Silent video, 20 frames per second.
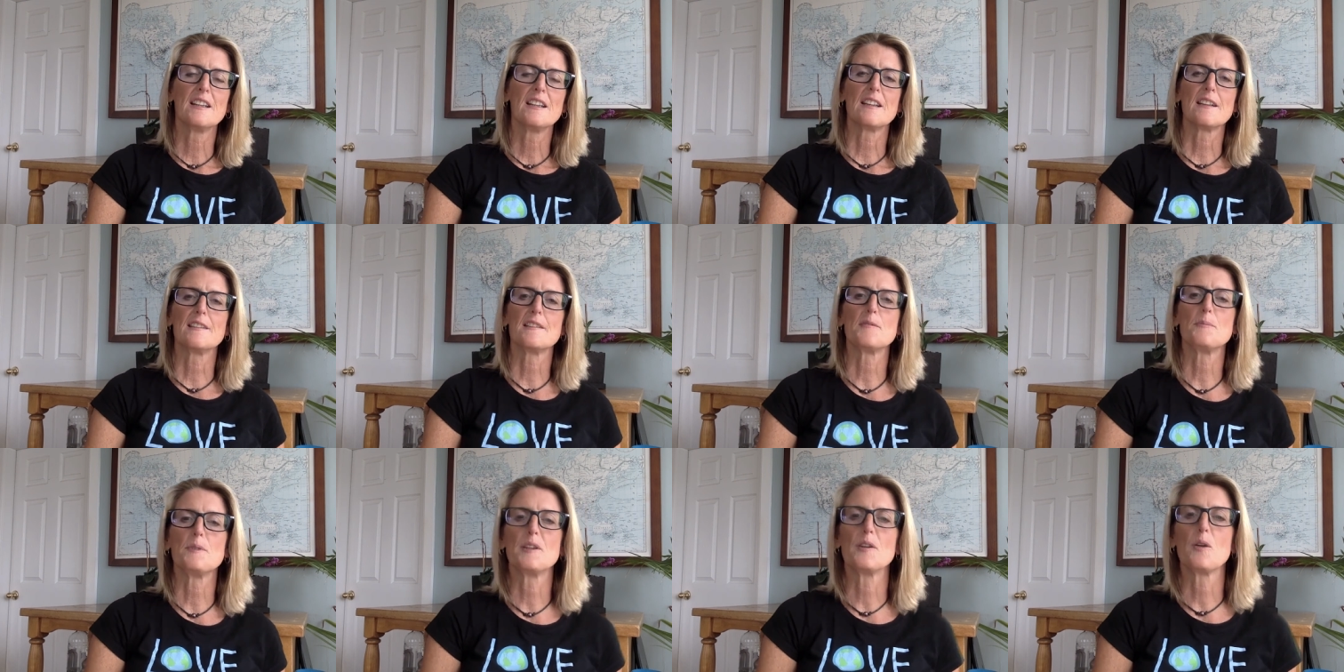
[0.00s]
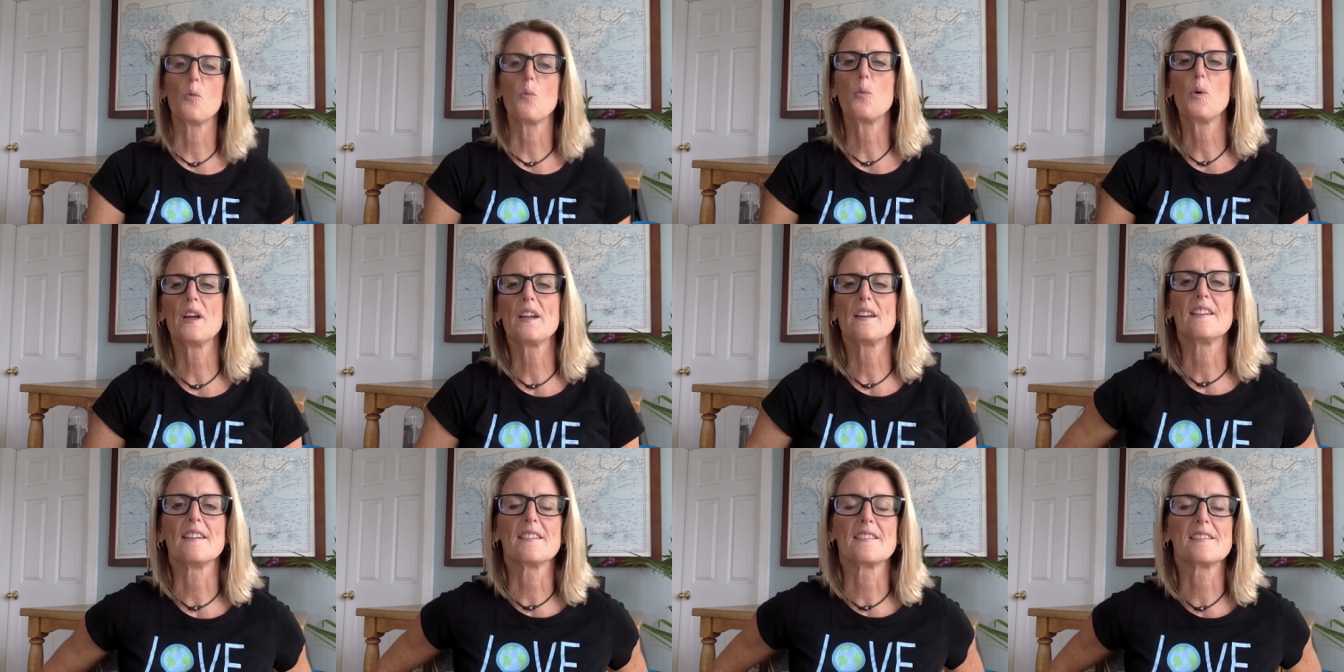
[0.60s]
than to be a
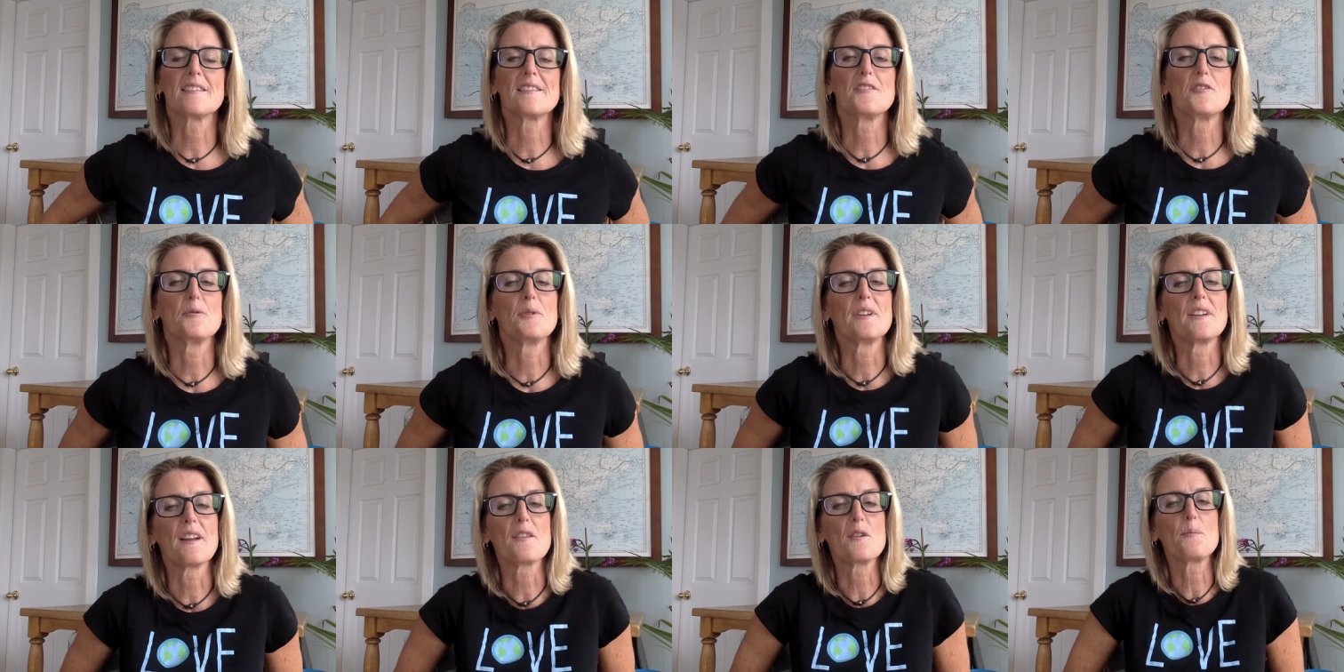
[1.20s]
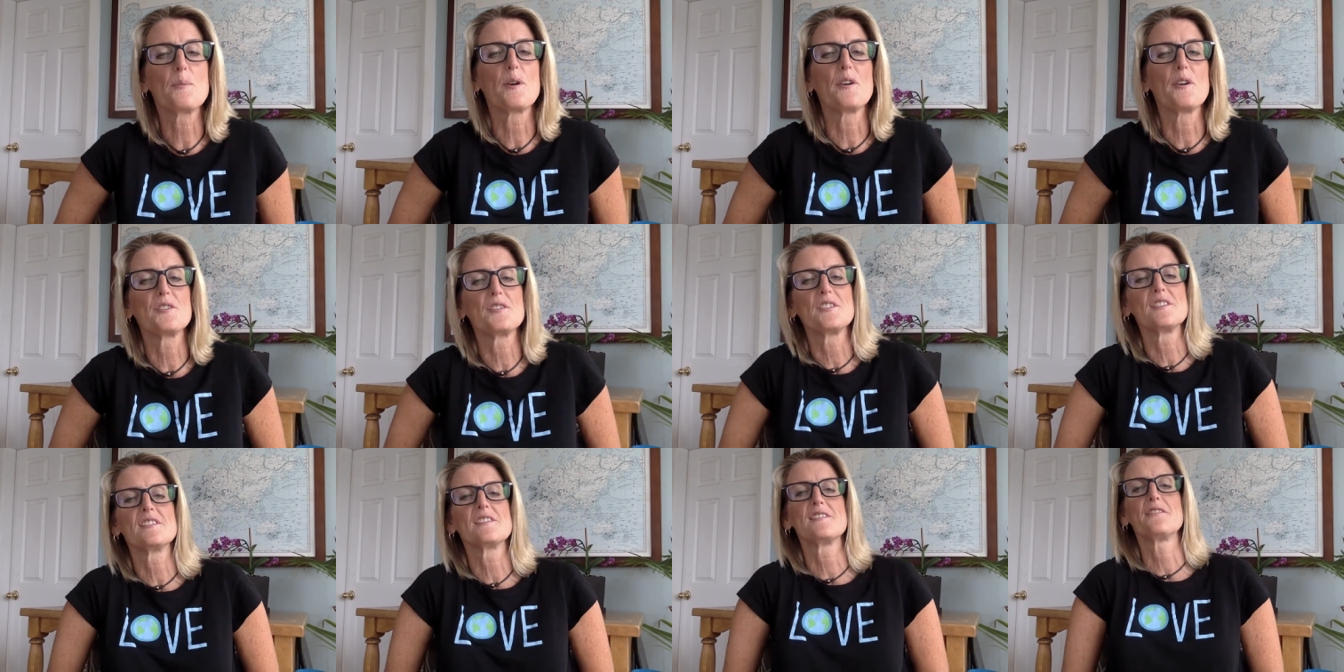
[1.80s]
witness to another
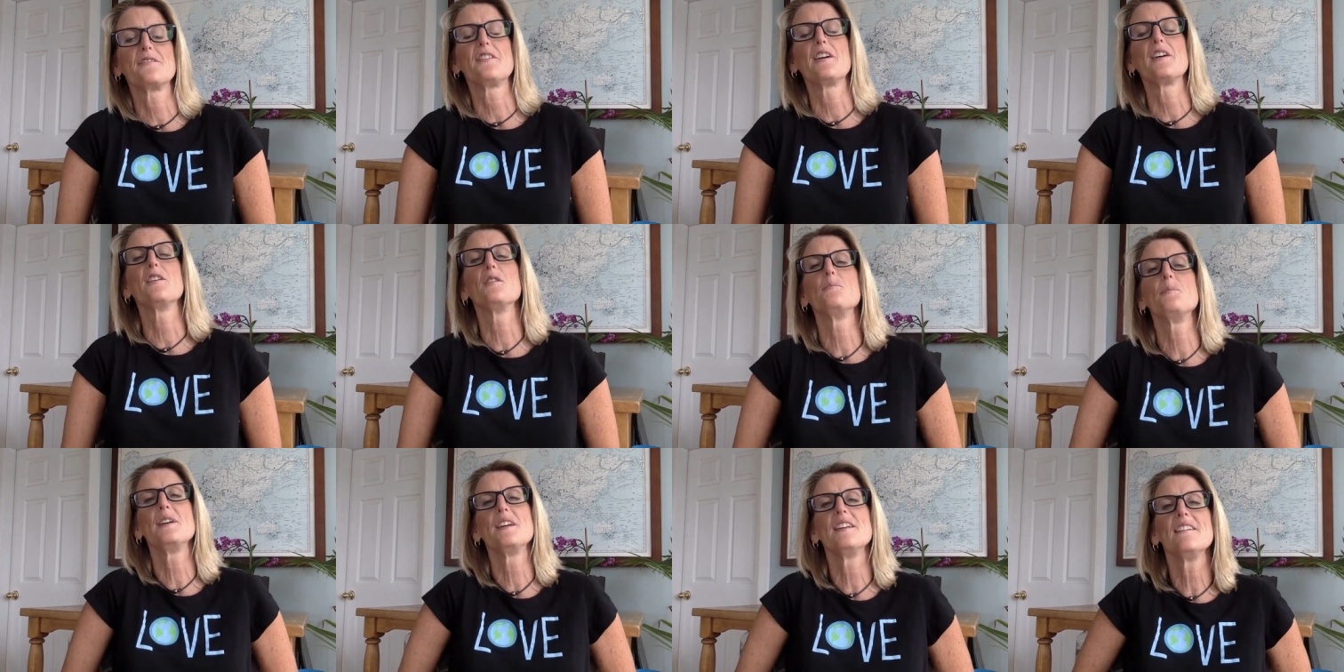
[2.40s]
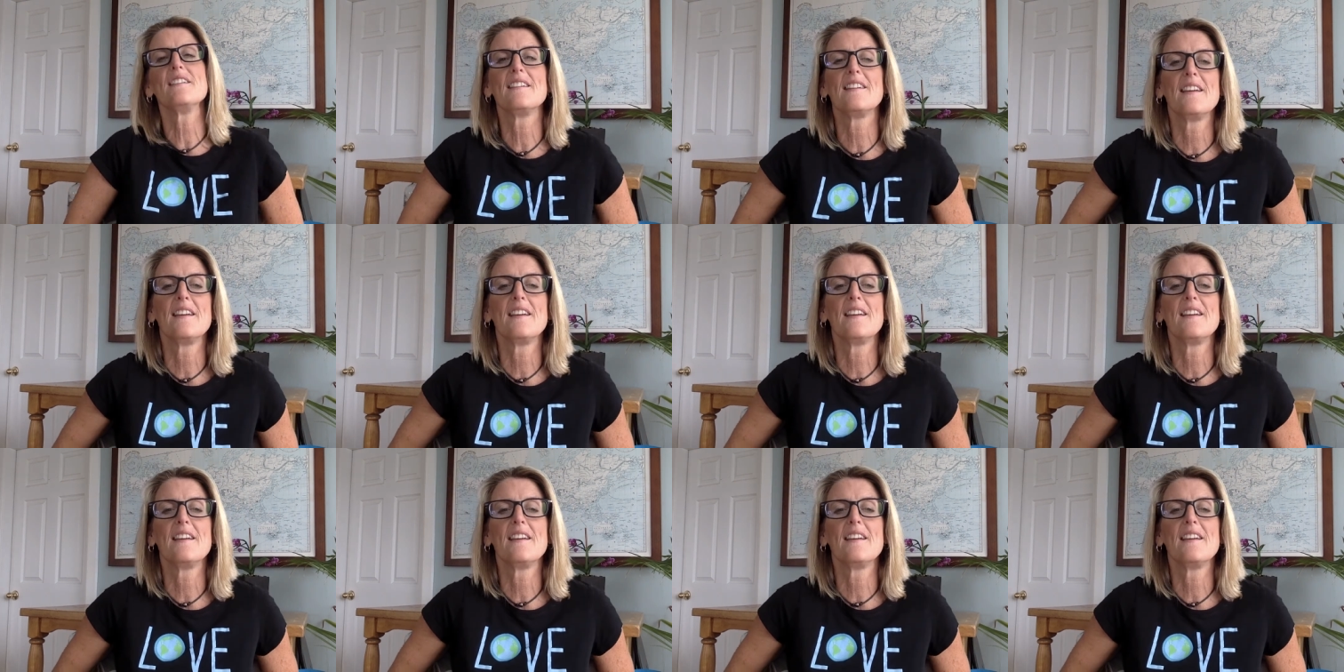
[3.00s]
person's development